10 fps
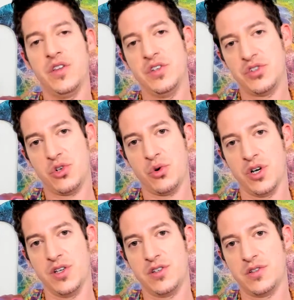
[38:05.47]
these
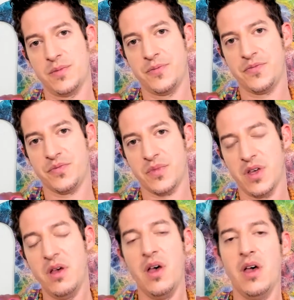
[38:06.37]
stories,
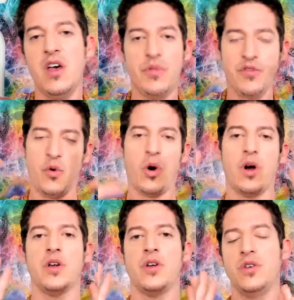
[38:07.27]
if
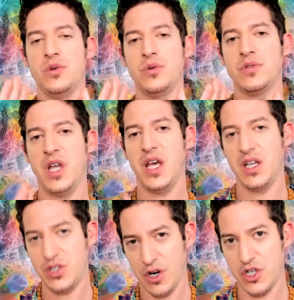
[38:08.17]
before you
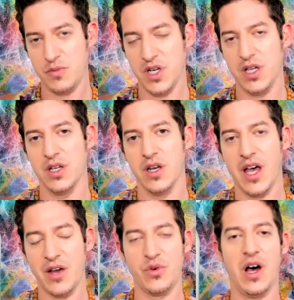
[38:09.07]
take judgment in
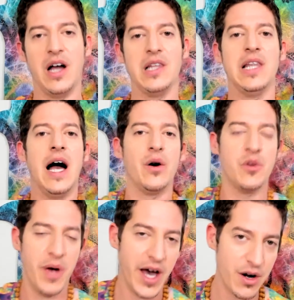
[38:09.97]
and allow the
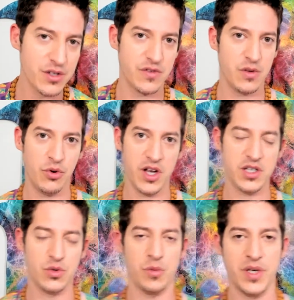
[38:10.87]
patterns of your brain
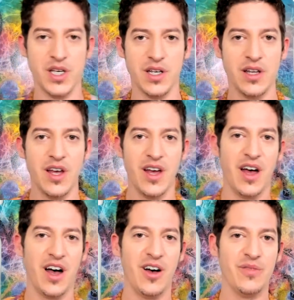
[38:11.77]
to repeat,
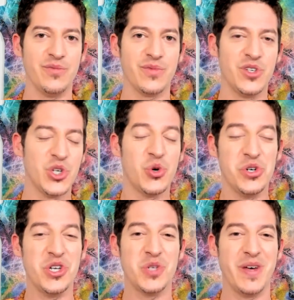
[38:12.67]

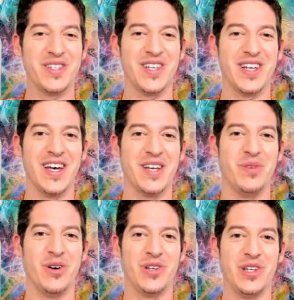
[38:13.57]
quoting Dispenza again,
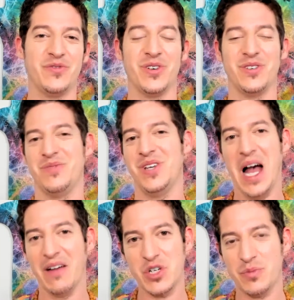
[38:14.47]
apparently for the
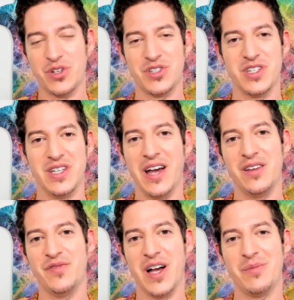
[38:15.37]
average person,
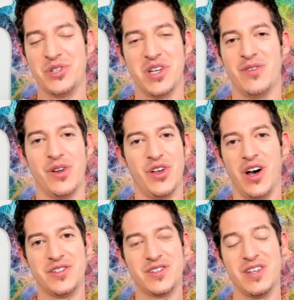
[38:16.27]
95% of our
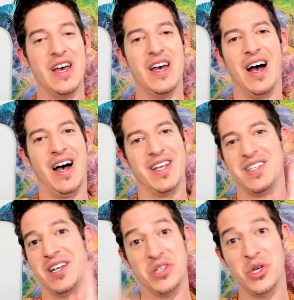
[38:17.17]
thoughts on
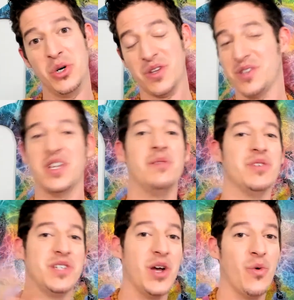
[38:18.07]
day 2 are the same
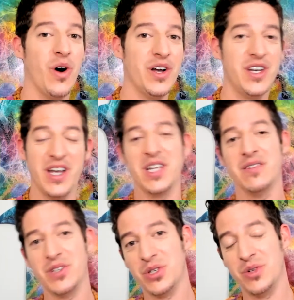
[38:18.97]
as day 1 in any
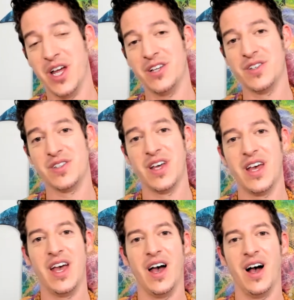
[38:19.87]
given 2 days,
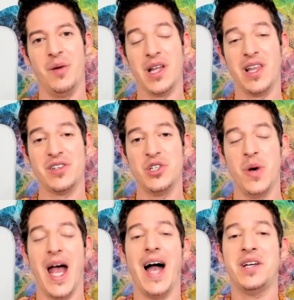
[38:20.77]
unless you
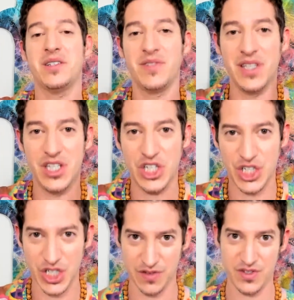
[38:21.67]
actively
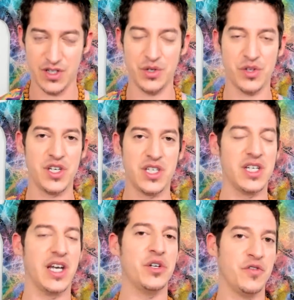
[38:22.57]
shift your thinking
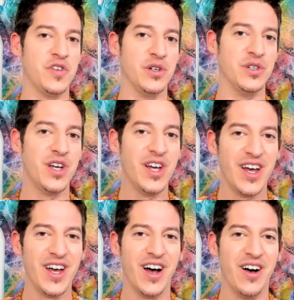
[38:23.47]
and your field.
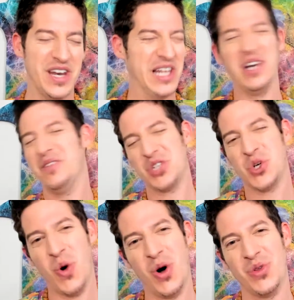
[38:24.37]
And I love his
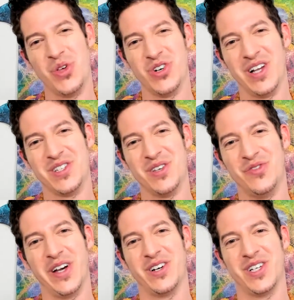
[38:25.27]
quote, the neurons that
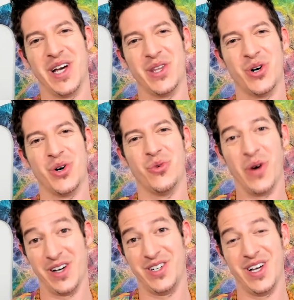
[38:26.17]
fire together,
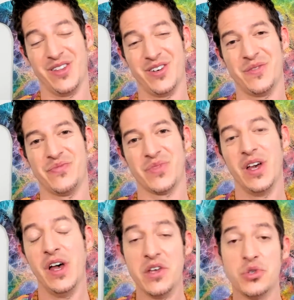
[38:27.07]
wire together.
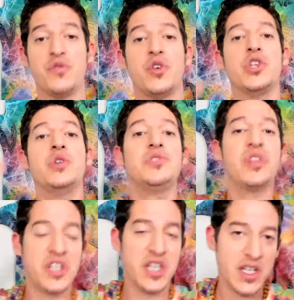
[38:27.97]
So if you're used to
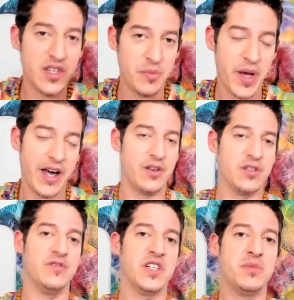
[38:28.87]
thinking in these
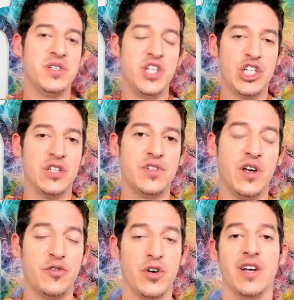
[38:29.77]
patterns of victimization, of
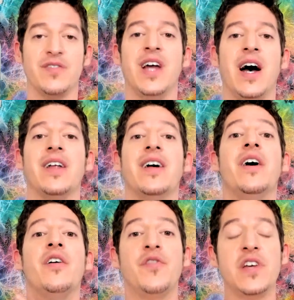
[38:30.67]
suffering, of not
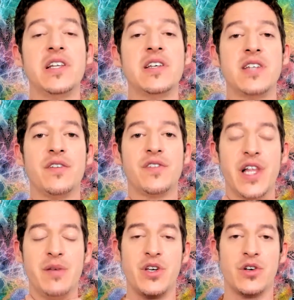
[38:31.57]
feeling safe
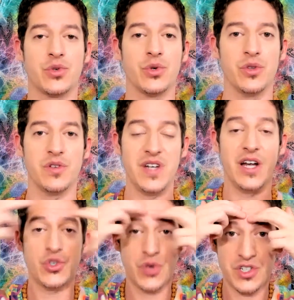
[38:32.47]
claiming your truth, of
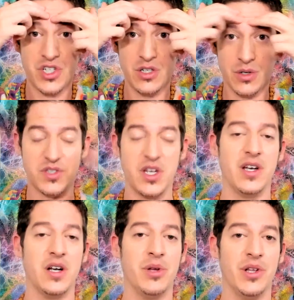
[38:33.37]
not trusting your own
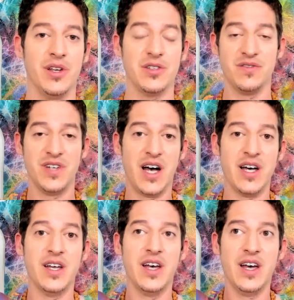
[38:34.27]
psychic abilities, of not